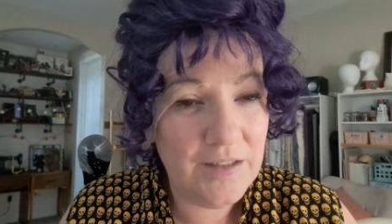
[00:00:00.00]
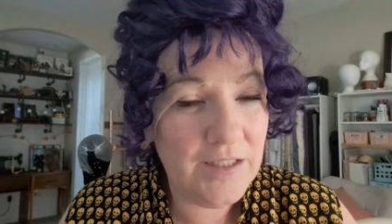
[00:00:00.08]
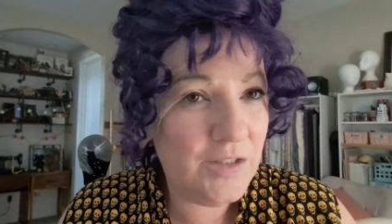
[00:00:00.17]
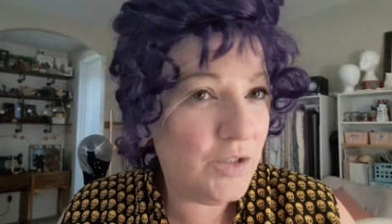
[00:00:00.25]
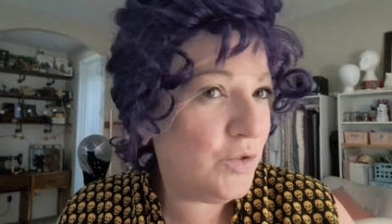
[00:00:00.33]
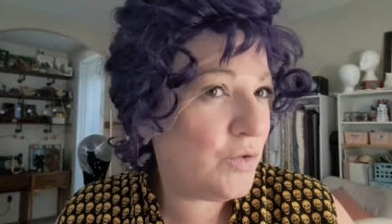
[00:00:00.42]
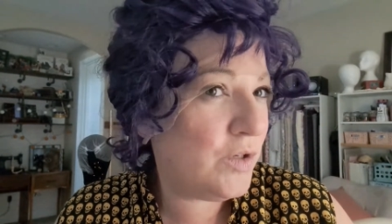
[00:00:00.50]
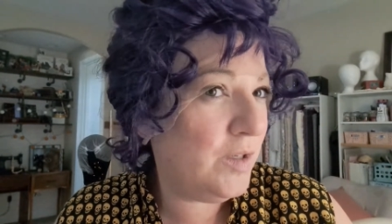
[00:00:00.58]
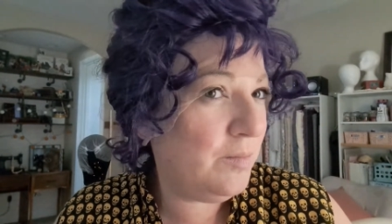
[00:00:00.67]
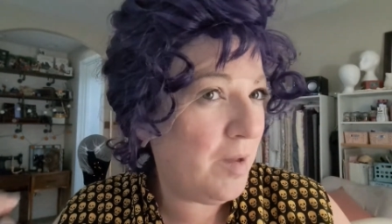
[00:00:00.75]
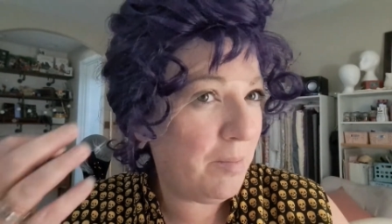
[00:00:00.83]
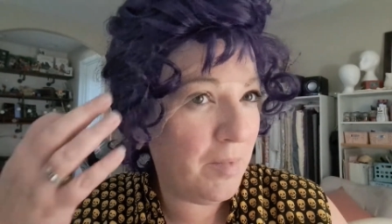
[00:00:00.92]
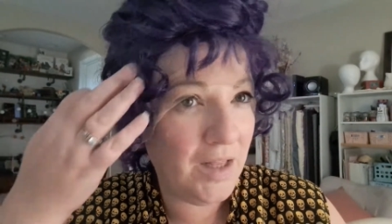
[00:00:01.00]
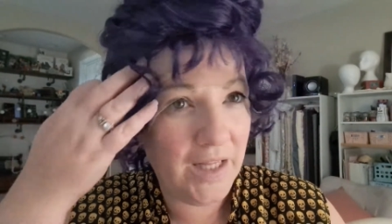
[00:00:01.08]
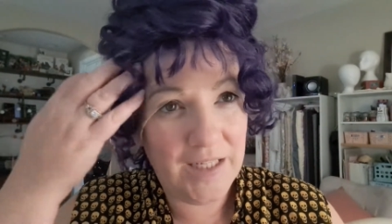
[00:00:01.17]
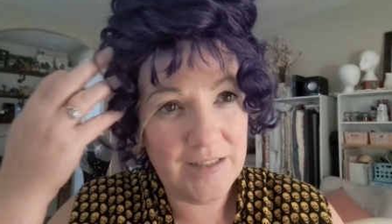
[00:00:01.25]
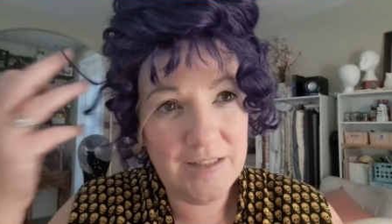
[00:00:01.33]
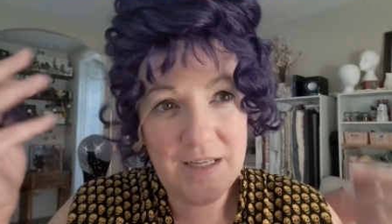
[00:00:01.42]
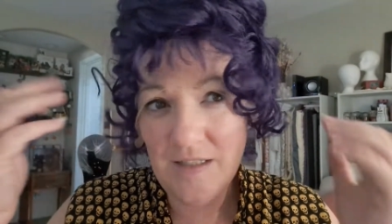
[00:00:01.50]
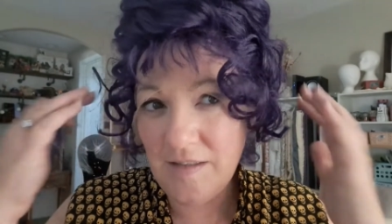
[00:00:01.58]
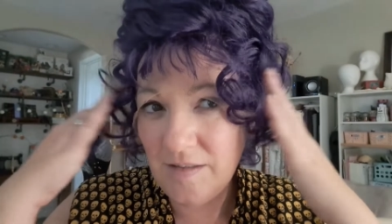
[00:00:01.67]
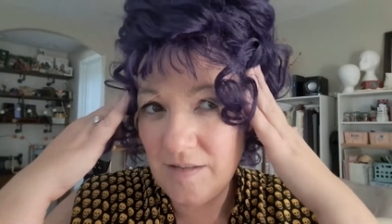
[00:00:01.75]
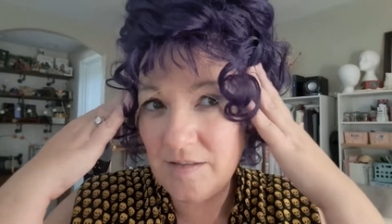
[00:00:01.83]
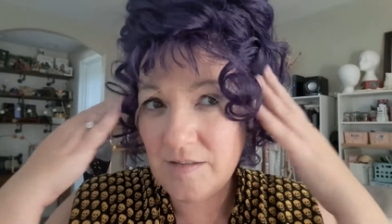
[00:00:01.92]
need to trim my
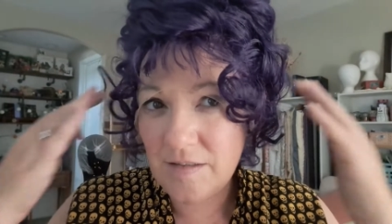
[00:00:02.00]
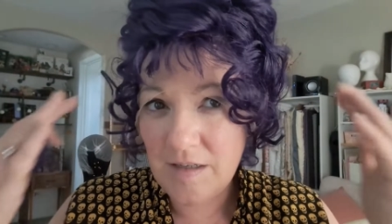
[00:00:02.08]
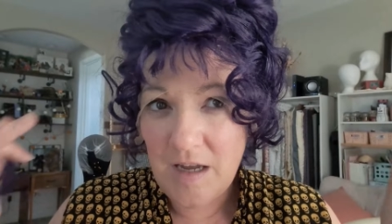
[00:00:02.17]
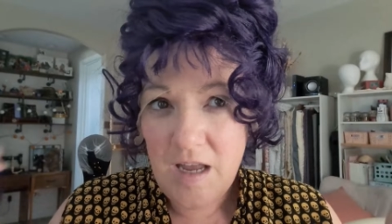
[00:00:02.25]
laces.